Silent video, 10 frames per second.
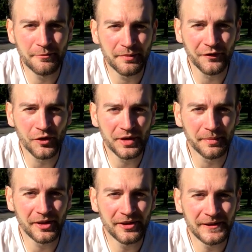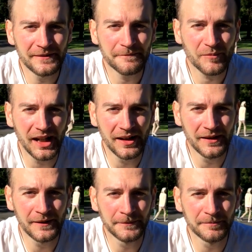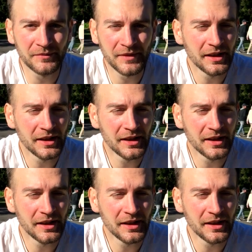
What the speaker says: before the burn.